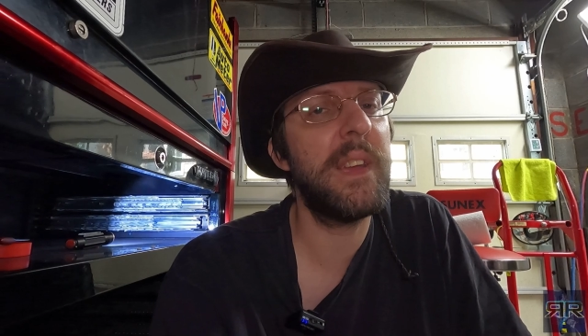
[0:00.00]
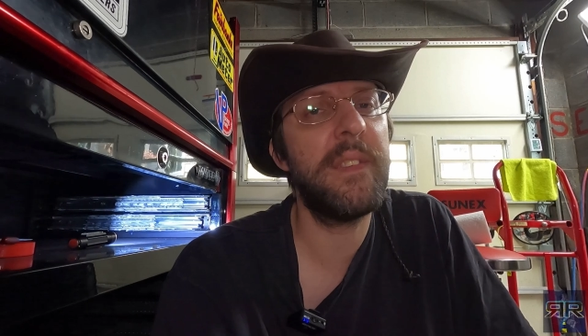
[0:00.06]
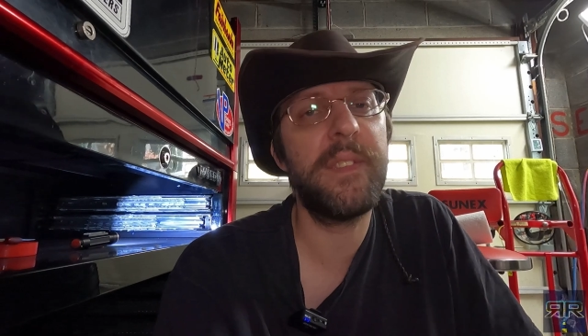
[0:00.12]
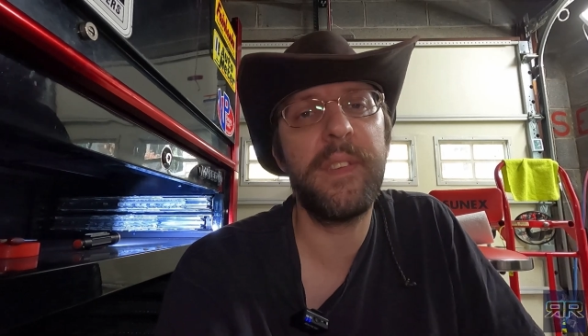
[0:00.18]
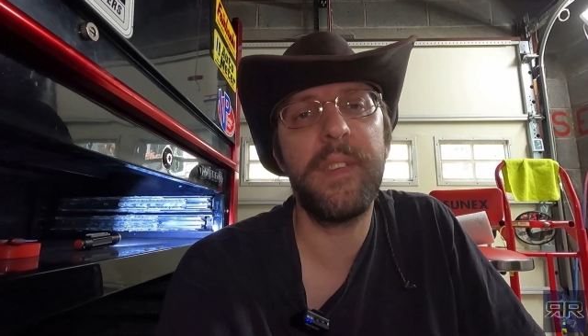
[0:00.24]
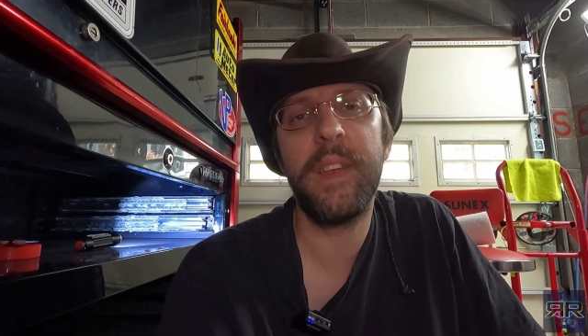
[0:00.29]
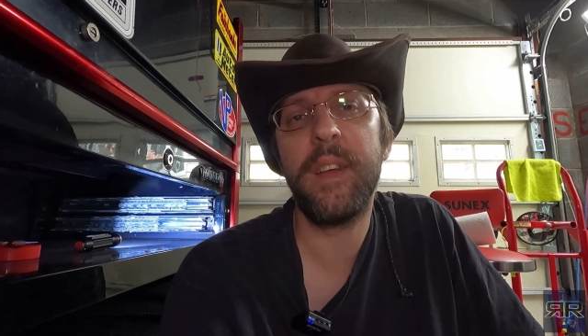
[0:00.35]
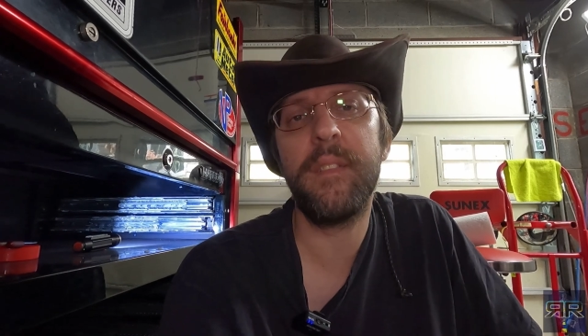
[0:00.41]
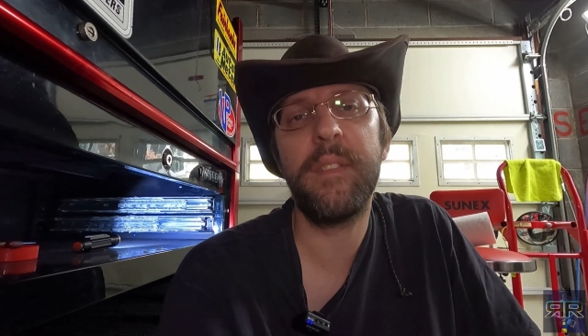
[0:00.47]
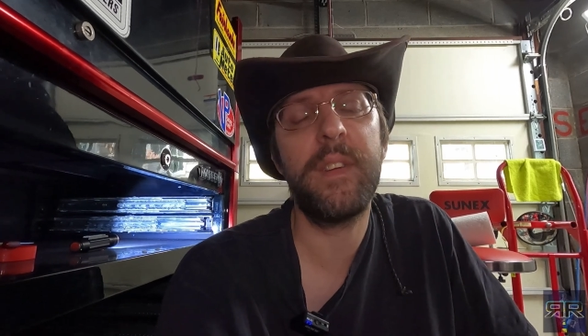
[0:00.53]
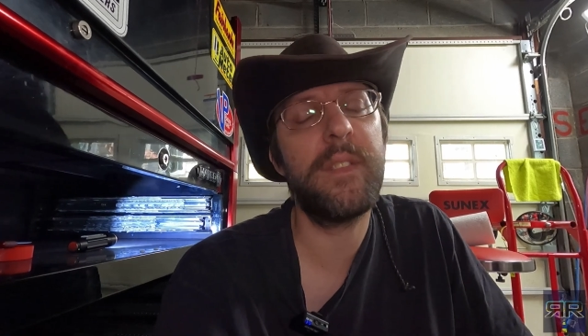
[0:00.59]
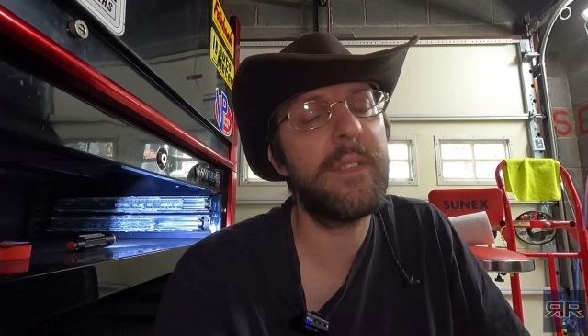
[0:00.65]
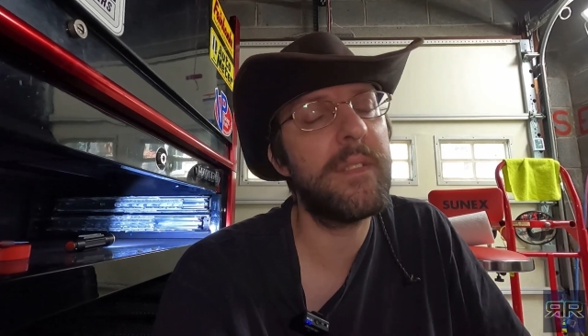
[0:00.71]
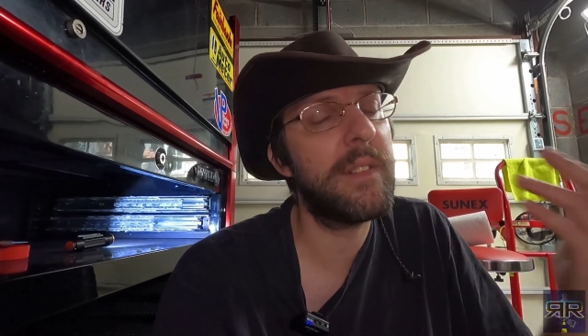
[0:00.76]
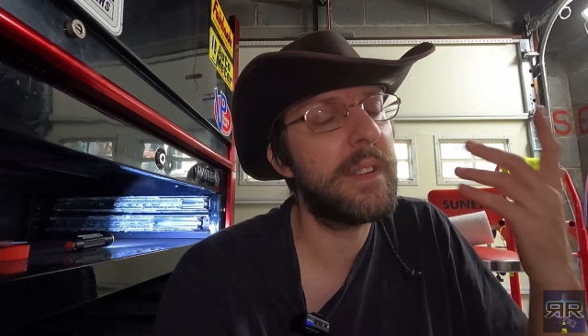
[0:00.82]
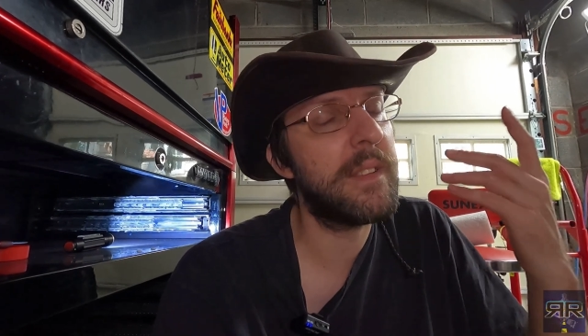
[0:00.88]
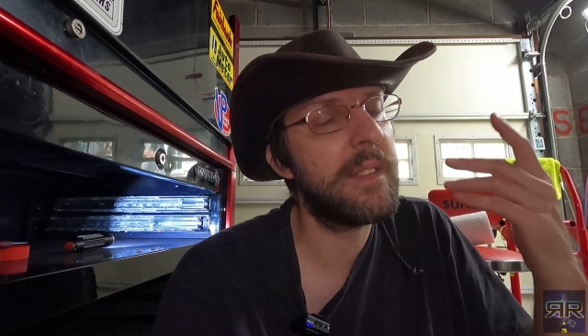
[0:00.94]
case
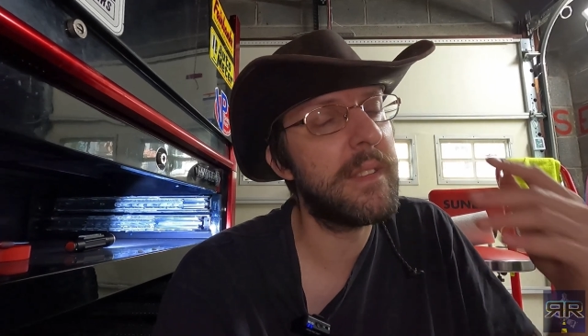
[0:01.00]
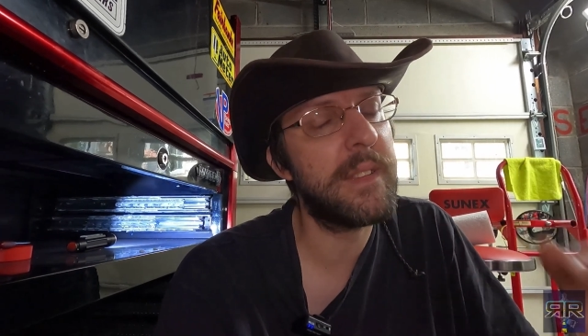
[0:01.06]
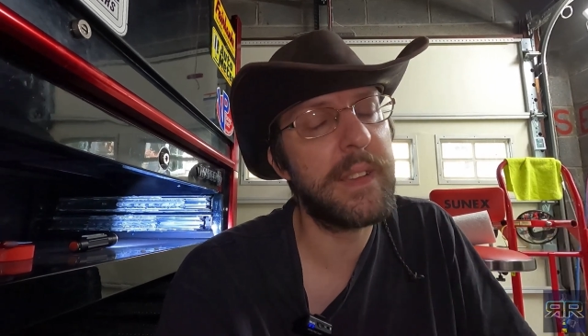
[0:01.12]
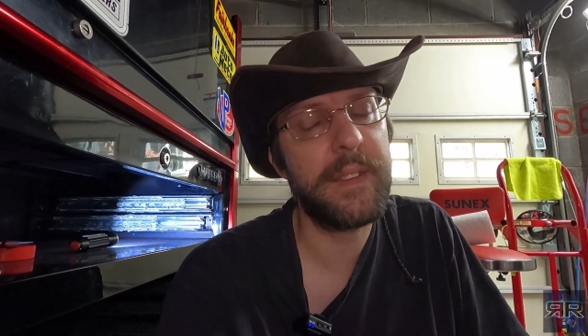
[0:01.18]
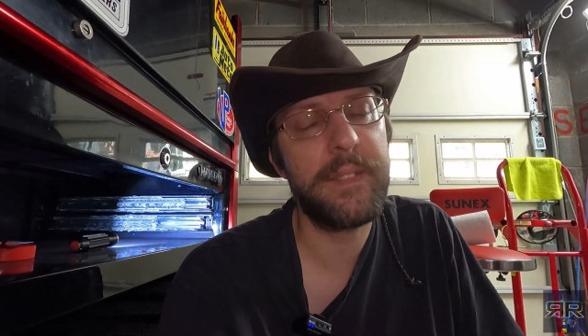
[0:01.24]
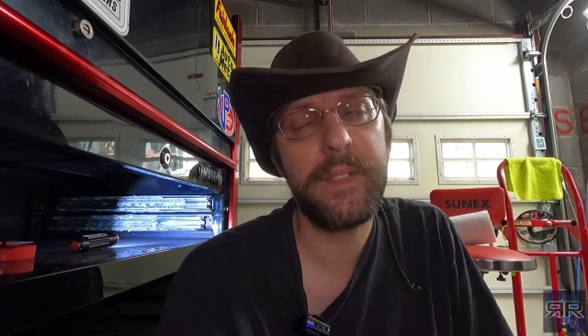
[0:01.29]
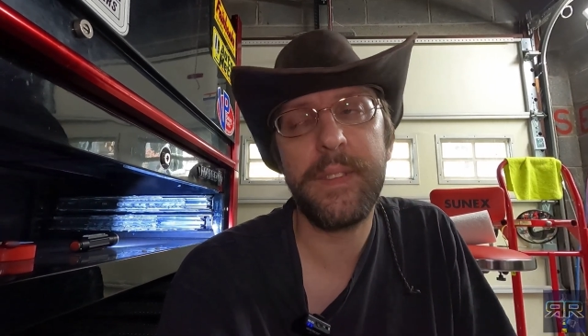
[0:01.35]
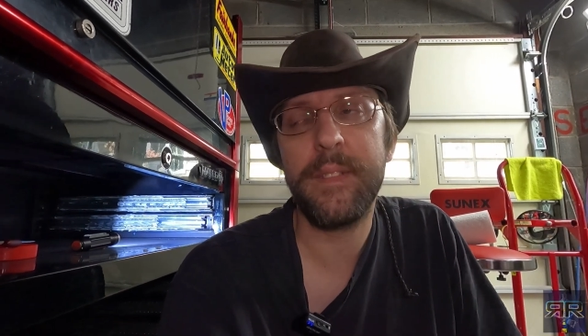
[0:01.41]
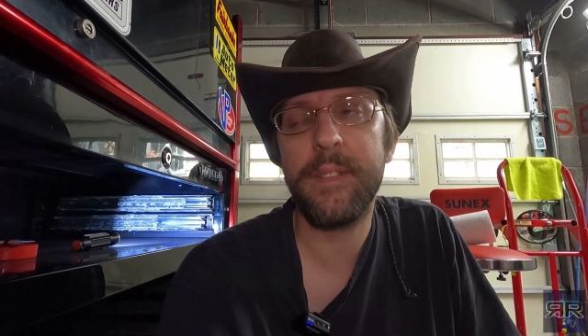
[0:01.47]
scenario, I have